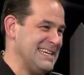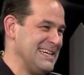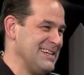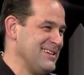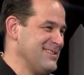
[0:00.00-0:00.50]
kind
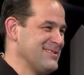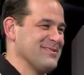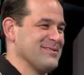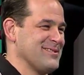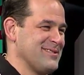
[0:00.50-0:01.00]
of thing.
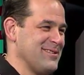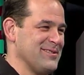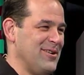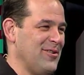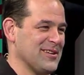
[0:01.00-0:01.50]
They're
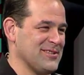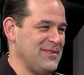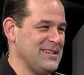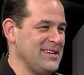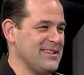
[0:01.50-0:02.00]
starting the whole
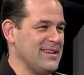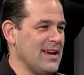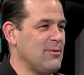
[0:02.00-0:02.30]
Xfinity thing.